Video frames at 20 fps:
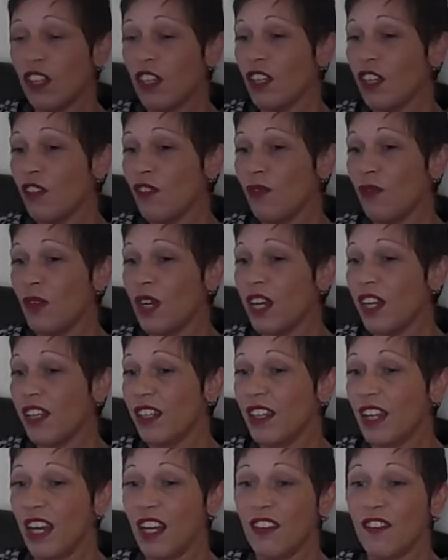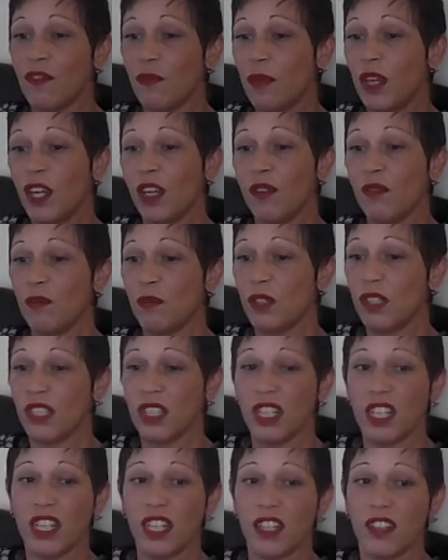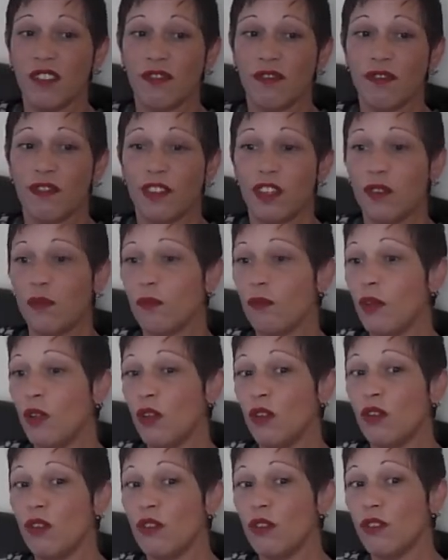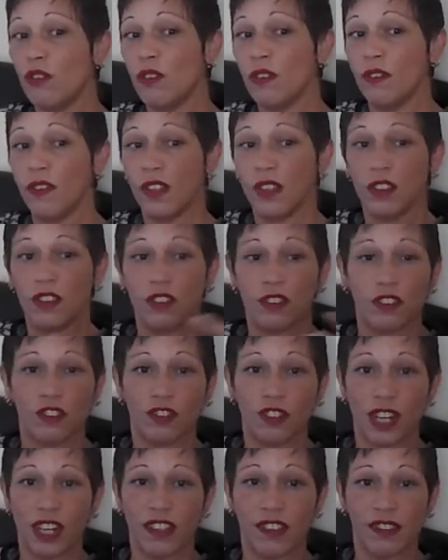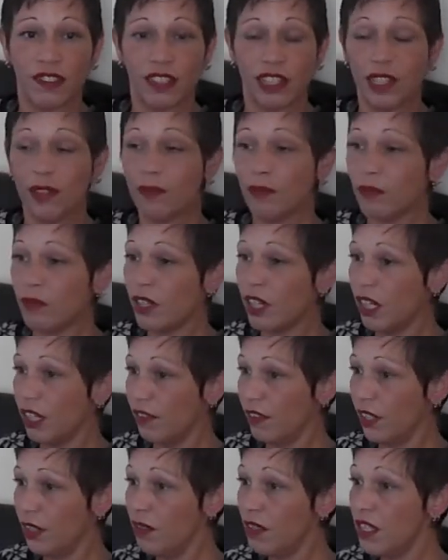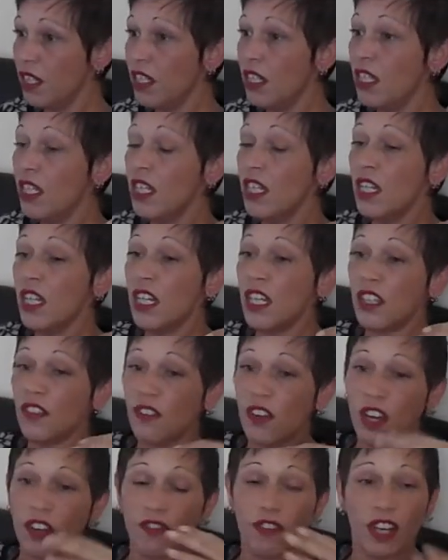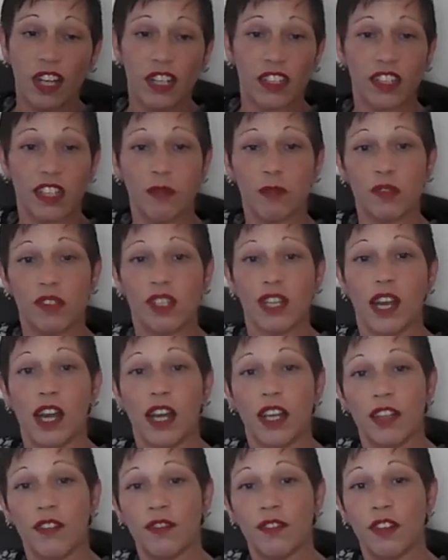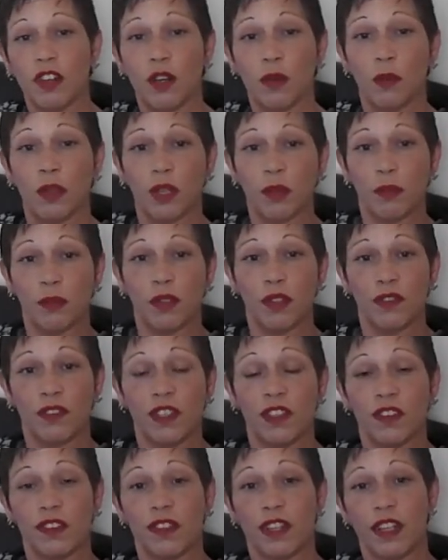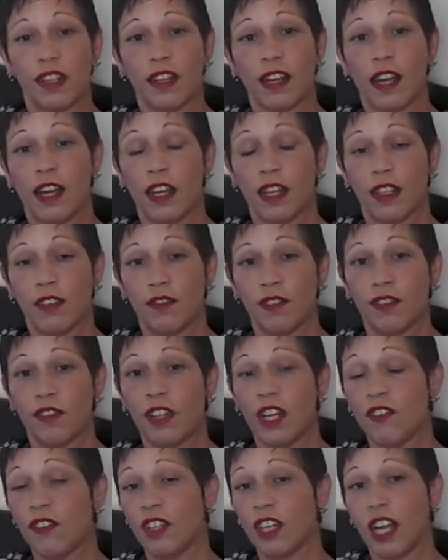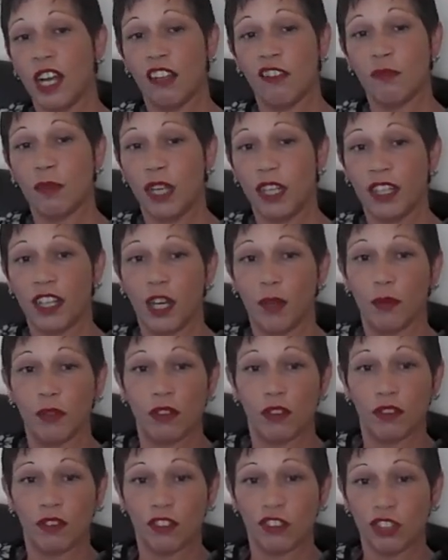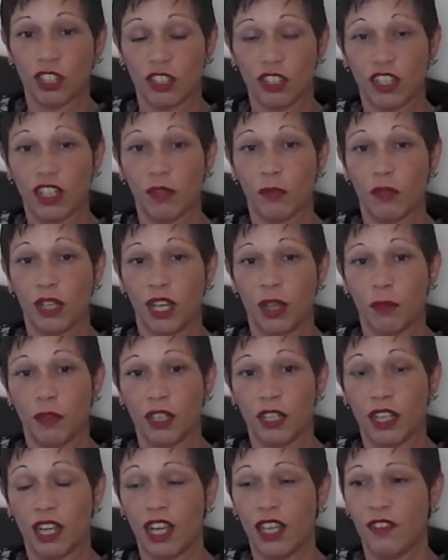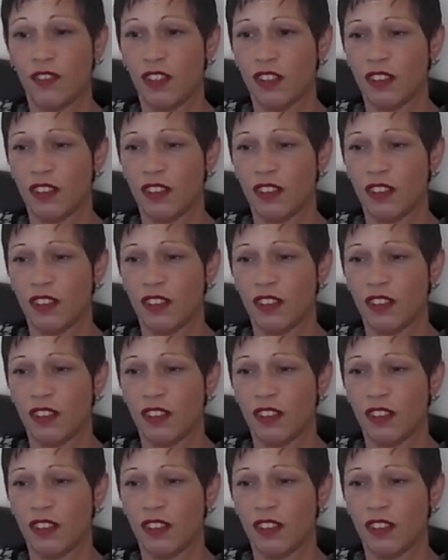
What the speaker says: of where cavemen would live and move and transit, whatever. If I found an empty cave and I went and moved into that cave, if another caveman come along and tried to kick me out of my cave, I'd